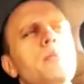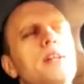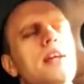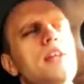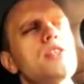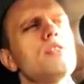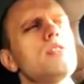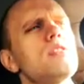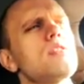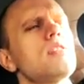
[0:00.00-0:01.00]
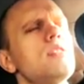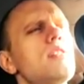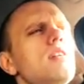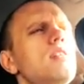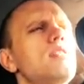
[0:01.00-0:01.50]
mitigations
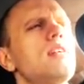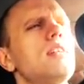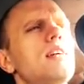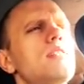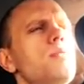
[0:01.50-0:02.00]
and like